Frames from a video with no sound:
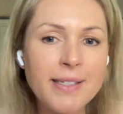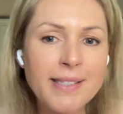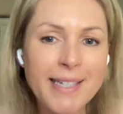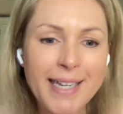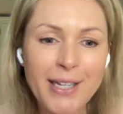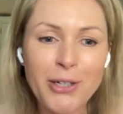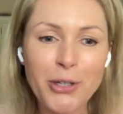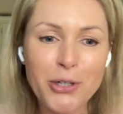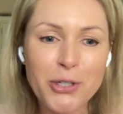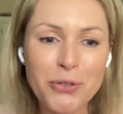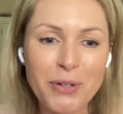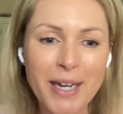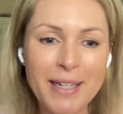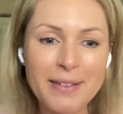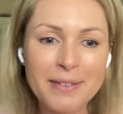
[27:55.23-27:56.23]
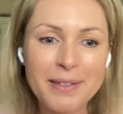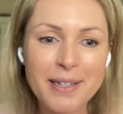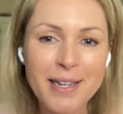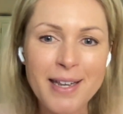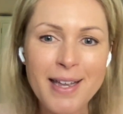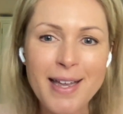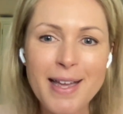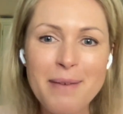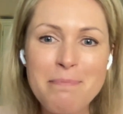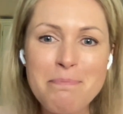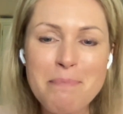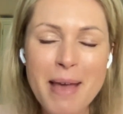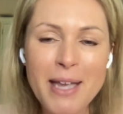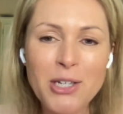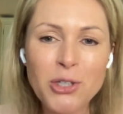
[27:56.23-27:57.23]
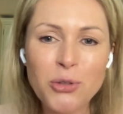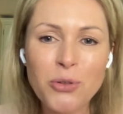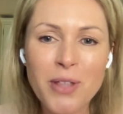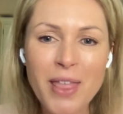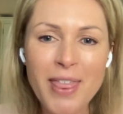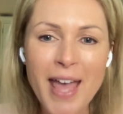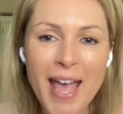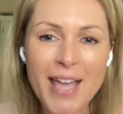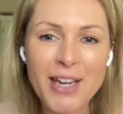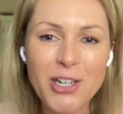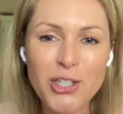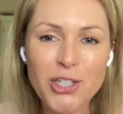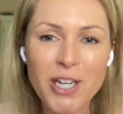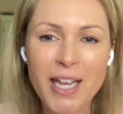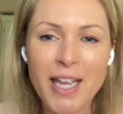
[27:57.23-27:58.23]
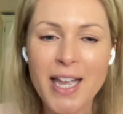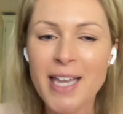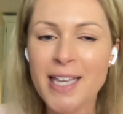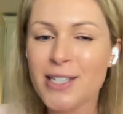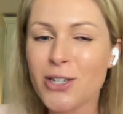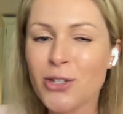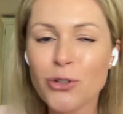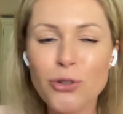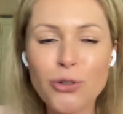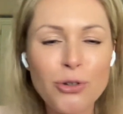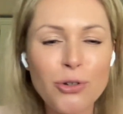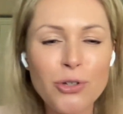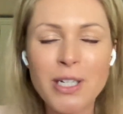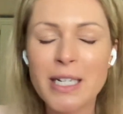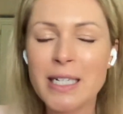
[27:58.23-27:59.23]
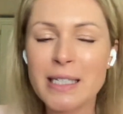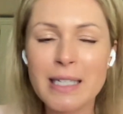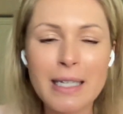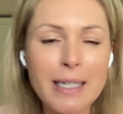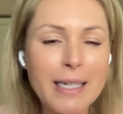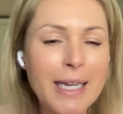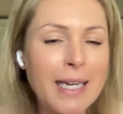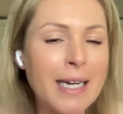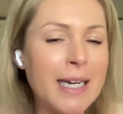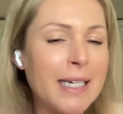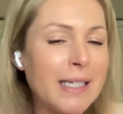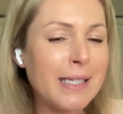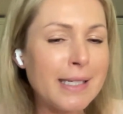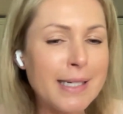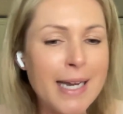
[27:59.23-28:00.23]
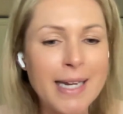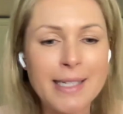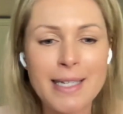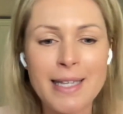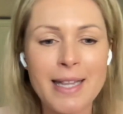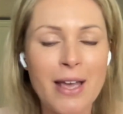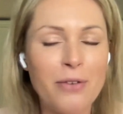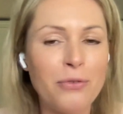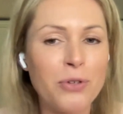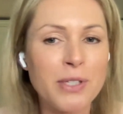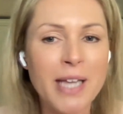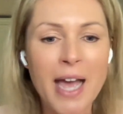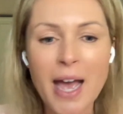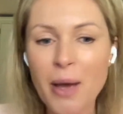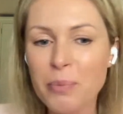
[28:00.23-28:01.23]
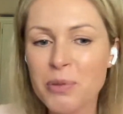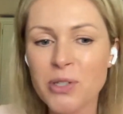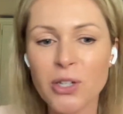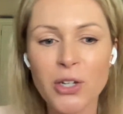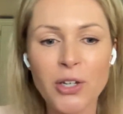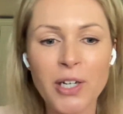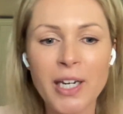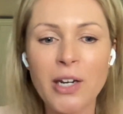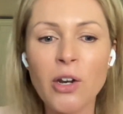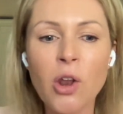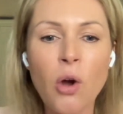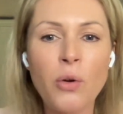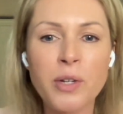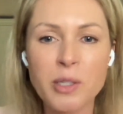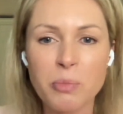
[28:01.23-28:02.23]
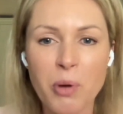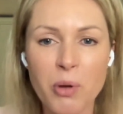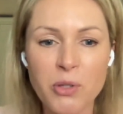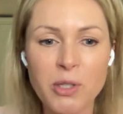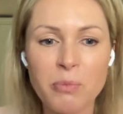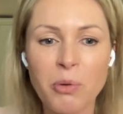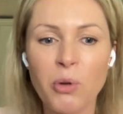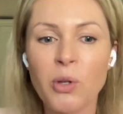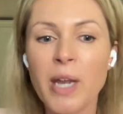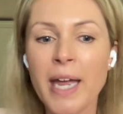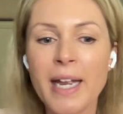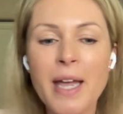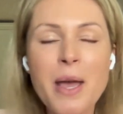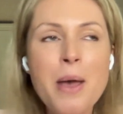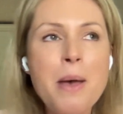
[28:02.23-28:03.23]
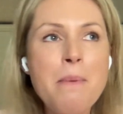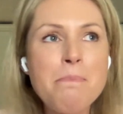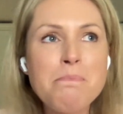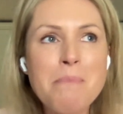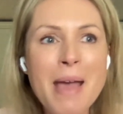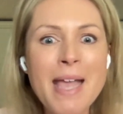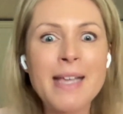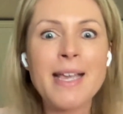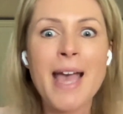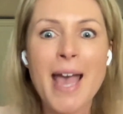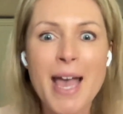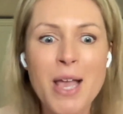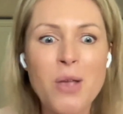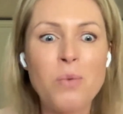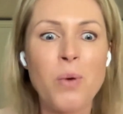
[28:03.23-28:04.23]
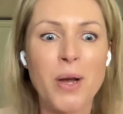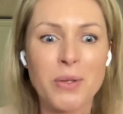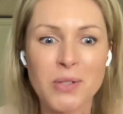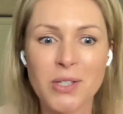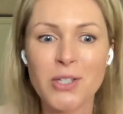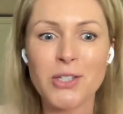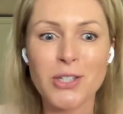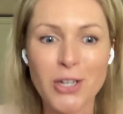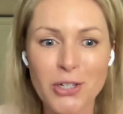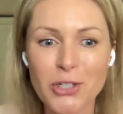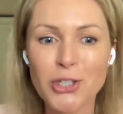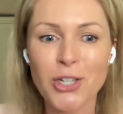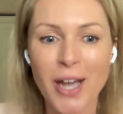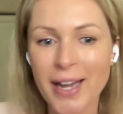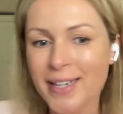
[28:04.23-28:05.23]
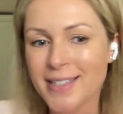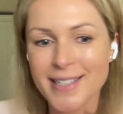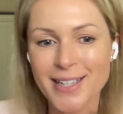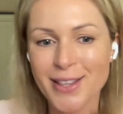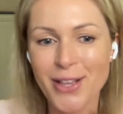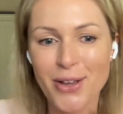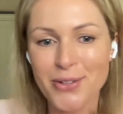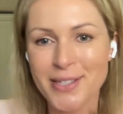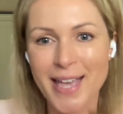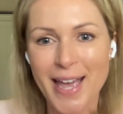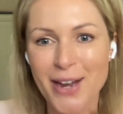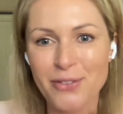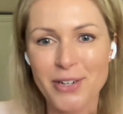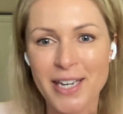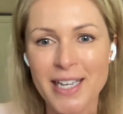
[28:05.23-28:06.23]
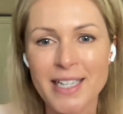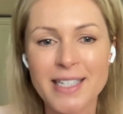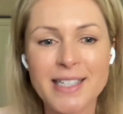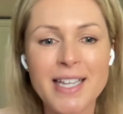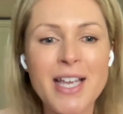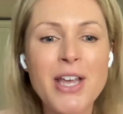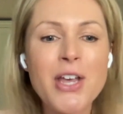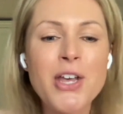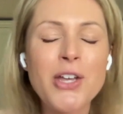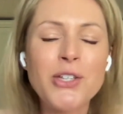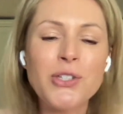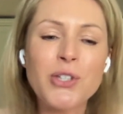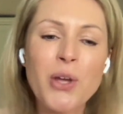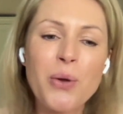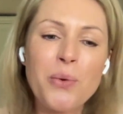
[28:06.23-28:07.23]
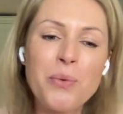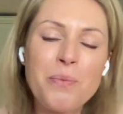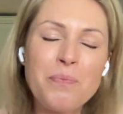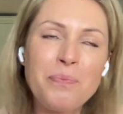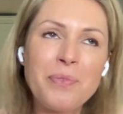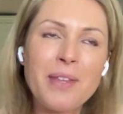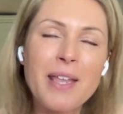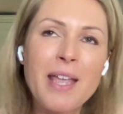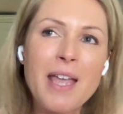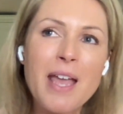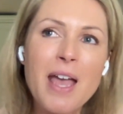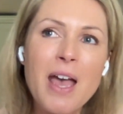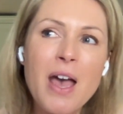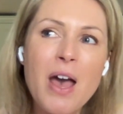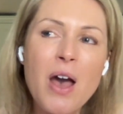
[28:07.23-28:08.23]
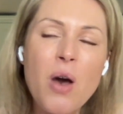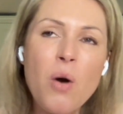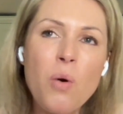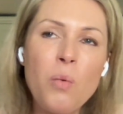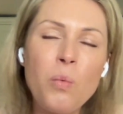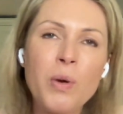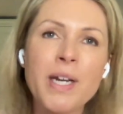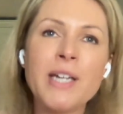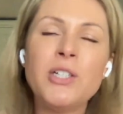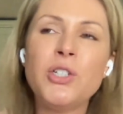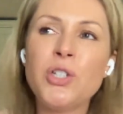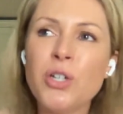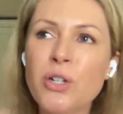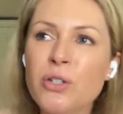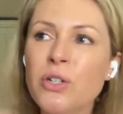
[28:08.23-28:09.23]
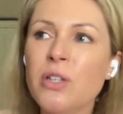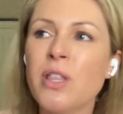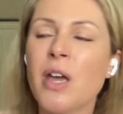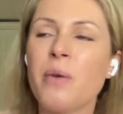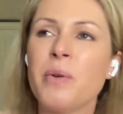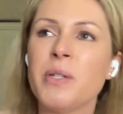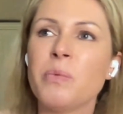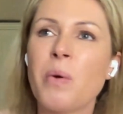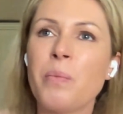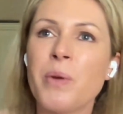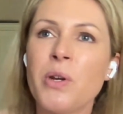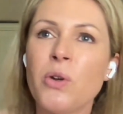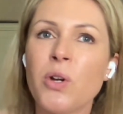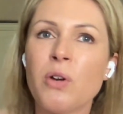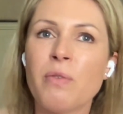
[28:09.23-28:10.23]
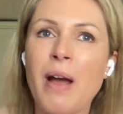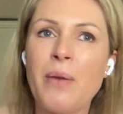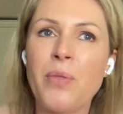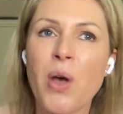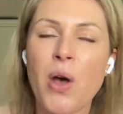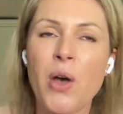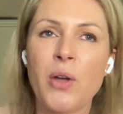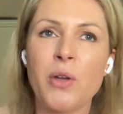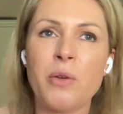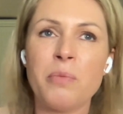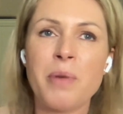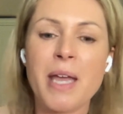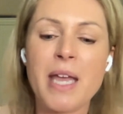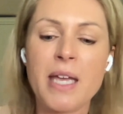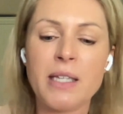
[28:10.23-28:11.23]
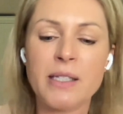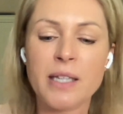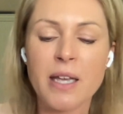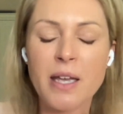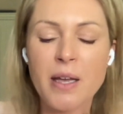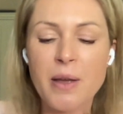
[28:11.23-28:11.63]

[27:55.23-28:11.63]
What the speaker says: declutter it. Make sure that that energy is as good and as clean and stays in there for as absolutely long as possible. Like, make hay whilst the sun shines in those areas. So what I do though is, when we look around the home, is